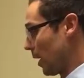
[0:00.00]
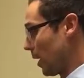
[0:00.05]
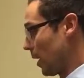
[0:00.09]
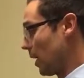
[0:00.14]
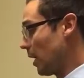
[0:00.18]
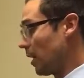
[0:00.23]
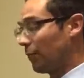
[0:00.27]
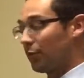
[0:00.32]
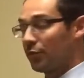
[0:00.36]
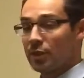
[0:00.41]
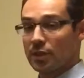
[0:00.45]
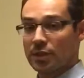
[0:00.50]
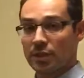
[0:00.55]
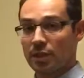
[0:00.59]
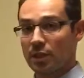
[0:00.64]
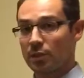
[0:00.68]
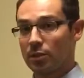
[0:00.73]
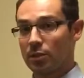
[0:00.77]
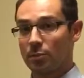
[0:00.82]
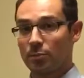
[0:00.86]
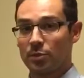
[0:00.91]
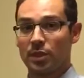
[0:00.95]
If the
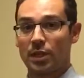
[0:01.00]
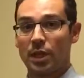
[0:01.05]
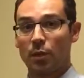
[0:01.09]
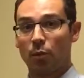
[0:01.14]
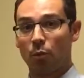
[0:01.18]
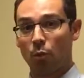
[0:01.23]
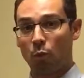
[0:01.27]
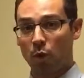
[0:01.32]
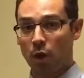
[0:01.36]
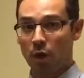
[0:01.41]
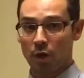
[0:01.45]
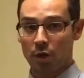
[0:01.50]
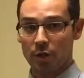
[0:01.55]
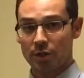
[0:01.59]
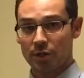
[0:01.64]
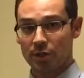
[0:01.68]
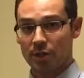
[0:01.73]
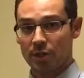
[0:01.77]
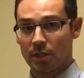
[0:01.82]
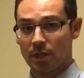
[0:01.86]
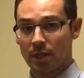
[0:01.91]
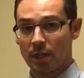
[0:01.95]
symptoms get
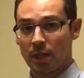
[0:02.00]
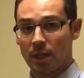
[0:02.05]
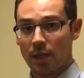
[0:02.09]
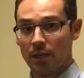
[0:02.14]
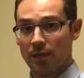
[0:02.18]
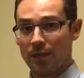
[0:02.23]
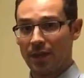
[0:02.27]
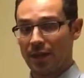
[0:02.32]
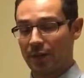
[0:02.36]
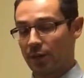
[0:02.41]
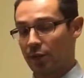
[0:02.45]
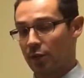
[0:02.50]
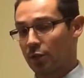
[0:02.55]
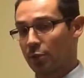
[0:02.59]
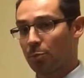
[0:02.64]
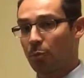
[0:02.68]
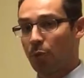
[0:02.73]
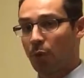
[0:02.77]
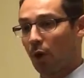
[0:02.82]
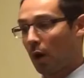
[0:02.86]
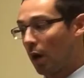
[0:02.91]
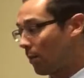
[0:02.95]
worse, then there's
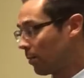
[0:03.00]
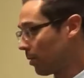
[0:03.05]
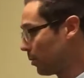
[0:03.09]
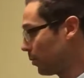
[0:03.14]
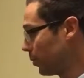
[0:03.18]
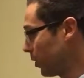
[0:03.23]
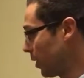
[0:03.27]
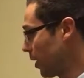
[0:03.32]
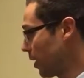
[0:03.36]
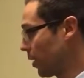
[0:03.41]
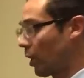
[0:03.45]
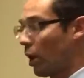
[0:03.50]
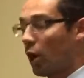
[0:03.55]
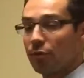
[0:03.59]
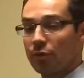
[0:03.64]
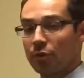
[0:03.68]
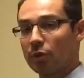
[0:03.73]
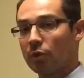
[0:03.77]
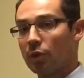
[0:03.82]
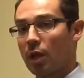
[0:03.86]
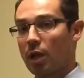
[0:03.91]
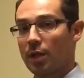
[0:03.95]
probably an
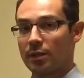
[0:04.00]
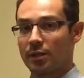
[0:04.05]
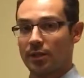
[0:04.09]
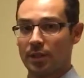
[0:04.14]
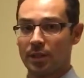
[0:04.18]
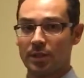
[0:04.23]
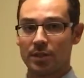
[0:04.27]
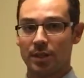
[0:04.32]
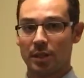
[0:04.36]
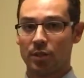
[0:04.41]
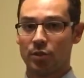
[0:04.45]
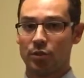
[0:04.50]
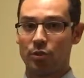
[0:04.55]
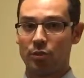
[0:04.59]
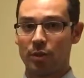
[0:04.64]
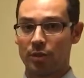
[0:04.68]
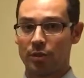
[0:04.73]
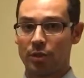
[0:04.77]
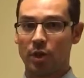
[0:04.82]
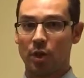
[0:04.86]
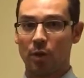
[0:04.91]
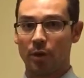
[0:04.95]
underlying disc issue
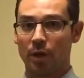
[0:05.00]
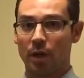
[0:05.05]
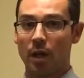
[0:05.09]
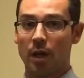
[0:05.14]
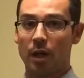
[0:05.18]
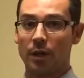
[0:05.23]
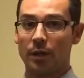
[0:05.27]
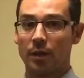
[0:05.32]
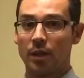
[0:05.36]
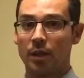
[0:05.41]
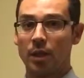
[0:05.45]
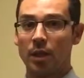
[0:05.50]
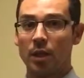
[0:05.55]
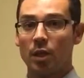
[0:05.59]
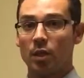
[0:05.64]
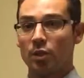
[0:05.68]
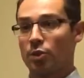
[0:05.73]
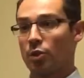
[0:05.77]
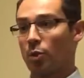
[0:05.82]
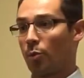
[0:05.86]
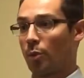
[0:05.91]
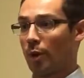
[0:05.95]
that's going on.
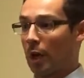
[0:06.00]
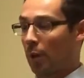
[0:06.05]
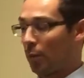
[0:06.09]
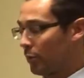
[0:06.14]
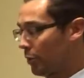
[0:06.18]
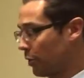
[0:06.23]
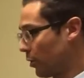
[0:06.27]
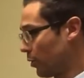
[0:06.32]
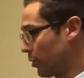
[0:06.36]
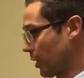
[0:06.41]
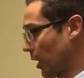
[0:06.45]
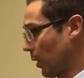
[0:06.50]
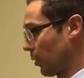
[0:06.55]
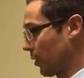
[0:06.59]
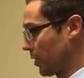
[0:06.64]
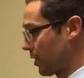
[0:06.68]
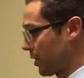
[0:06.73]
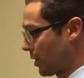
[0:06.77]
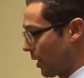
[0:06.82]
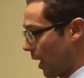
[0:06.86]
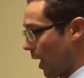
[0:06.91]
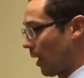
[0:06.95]
So what I would do is I would
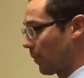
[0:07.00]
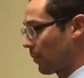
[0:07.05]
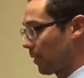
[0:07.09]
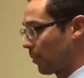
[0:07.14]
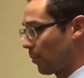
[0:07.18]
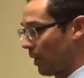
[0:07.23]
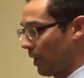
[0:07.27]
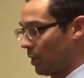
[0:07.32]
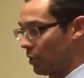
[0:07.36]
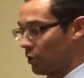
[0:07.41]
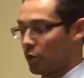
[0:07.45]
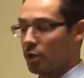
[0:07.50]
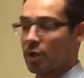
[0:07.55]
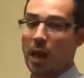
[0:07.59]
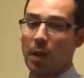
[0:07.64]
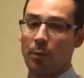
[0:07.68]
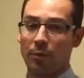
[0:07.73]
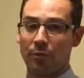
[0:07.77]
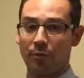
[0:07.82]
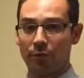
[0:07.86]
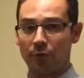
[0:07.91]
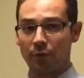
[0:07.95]
stop the patient, I
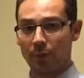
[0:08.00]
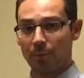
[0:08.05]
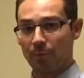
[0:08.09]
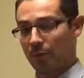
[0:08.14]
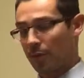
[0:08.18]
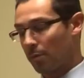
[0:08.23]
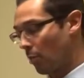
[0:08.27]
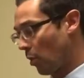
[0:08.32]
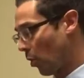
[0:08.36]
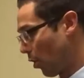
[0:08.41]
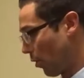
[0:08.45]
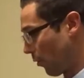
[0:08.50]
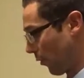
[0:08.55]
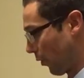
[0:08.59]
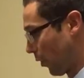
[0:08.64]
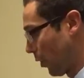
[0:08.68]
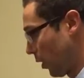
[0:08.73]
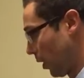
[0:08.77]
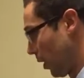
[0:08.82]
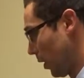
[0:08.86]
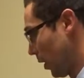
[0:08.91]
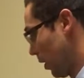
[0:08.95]
would flip them
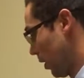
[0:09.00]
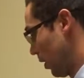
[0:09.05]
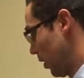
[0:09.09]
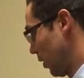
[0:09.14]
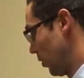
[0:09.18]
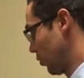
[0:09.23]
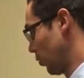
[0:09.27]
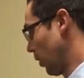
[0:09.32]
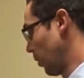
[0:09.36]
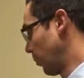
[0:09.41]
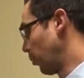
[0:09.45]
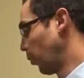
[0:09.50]
over into a